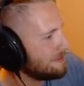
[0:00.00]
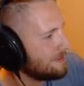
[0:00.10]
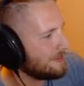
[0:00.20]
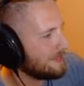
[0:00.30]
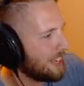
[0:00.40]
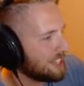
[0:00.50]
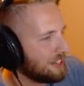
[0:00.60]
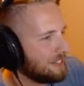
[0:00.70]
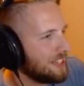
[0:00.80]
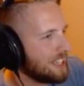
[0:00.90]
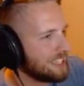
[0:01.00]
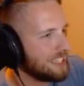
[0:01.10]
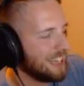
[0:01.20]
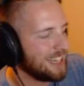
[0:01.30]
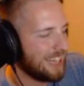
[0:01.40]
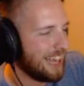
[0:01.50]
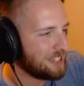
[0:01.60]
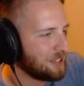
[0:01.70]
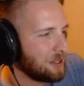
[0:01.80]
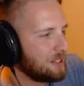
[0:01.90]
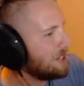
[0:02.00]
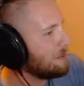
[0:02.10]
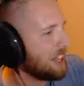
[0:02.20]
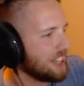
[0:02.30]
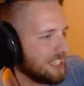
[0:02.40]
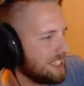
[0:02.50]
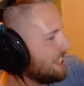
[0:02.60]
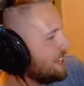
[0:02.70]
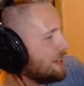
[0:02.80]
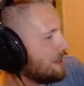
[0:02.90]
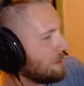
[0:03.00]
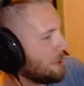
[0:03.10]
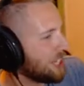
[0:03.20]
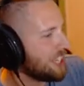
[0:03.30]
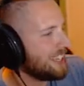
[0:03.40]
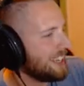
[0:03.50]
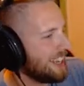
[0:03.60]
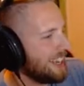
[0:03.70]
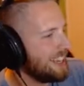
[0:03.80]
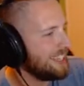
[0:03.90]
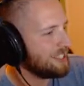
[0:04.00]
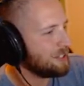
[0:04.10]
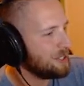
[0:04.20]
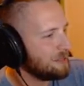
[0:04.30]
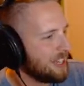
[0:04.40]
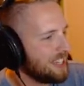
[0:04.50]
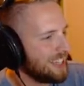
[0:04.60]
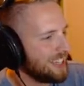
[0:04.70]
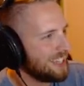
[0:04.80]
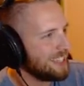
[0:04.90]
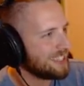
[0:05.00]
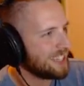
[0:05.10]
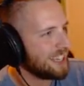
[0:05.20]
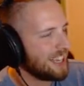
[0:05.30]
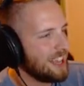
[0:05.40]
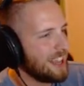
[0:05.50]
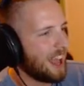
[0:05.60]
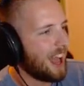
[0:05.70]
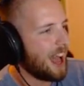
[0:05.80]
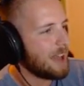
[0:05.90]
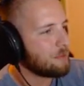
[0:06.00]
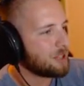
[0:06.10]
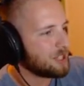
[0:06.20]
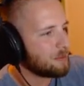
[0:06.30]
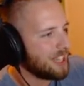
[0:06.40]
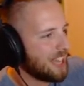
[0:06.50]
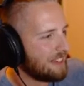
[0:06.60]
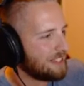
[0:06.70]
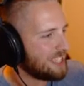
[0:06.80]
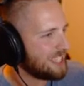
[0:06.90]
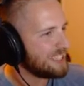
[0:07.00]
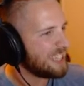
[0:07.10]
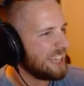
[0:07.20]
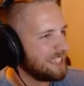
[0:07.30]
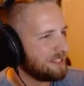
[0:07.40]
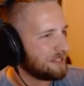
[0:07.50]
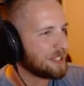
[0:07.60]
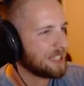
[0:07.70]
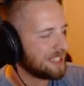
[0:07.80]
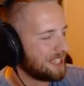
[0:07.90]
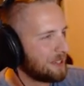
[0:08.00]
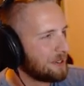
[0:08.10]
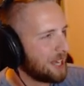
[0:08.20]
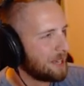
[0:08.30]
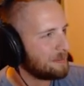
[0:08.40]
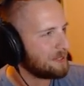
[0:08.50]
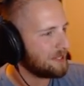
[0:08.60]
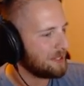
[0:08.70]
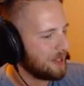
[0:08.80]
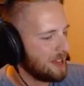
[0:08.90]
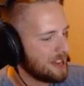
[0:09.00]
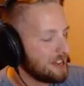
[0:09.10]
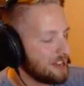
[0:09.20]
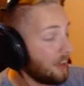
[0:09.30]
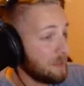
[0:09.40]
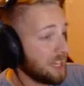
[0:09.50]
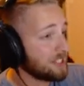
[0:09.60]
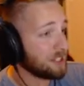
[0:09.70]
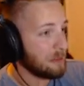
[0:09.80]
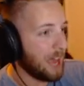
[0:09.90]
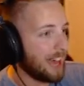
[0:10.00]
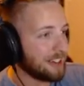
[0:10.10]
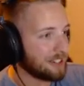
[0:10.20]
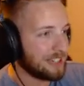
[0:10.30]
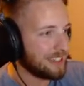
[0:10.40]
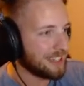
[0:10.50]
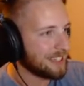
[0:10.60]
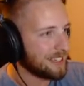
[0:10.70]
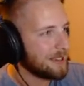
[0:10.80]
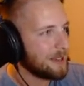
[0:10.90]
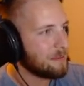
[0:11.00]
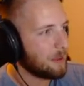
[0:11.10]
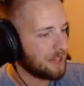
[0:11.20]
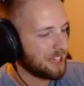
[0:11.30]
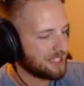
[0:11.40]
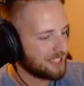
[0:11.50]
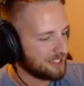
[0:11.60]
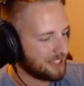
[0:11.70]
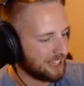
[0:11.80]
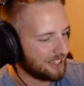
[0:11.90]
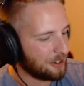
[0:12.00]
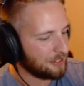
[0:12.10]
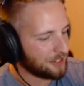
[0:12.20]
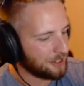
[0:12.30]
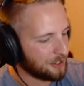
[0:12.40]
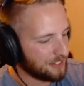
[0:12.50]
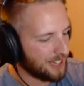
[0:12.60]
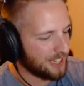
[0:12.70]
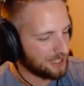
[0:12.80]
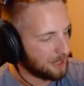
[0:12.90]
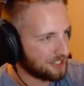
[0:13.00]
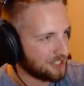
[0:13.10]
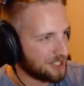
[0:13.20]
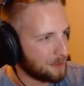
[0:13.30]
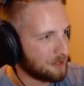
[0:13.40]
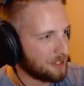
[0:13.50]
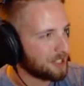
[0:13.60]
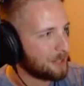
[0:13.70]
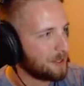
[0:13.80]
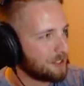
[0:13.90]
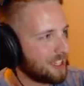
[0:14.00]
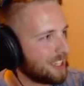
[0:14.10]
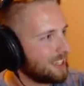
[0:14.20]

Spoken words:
Actually, I feel like an asshole about this, but it's always my thing. It's like I principally have a distaste for Nintendo games, not because they're bad or anything, but because they're like over glorified, especially in speedrun community.